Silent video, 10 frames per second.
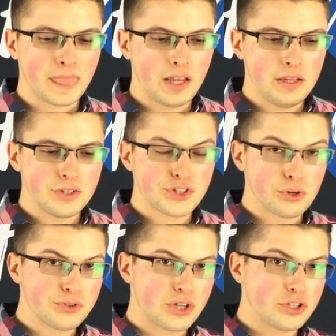is
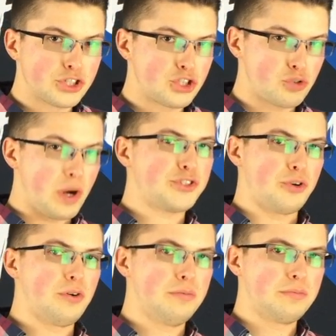there's a
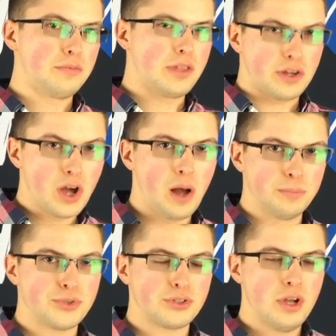stressor that
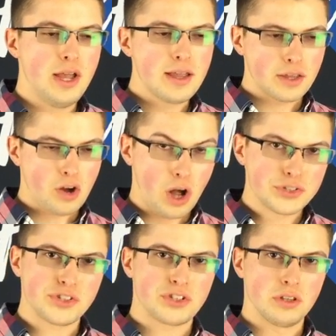comes that
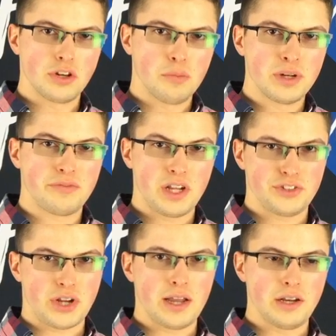causes a little bit of
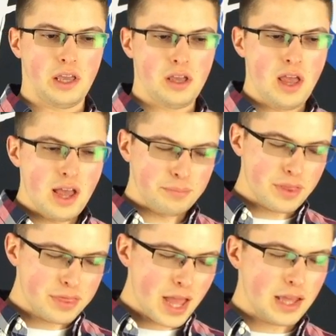anxiety,
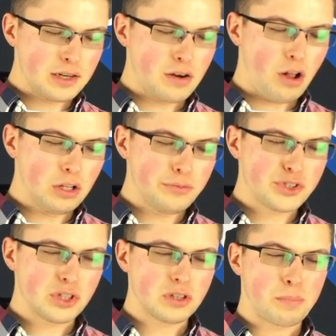But then all of a
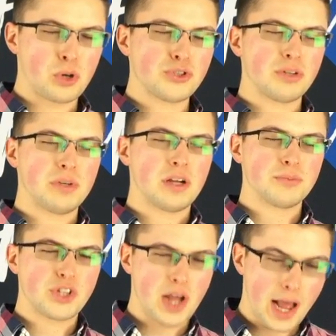sudden the person
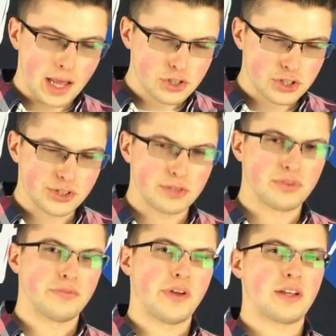becomes conscious of
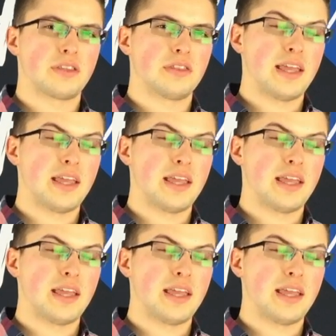the fact that